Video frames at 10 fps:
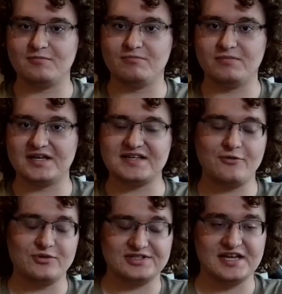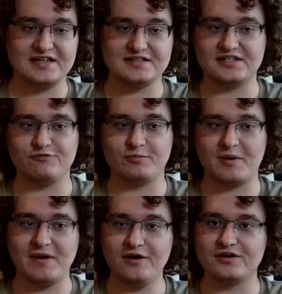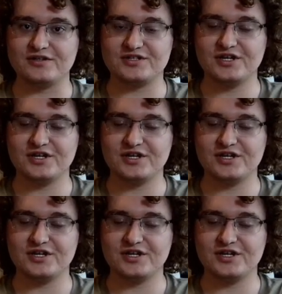because I was getting to live with my parents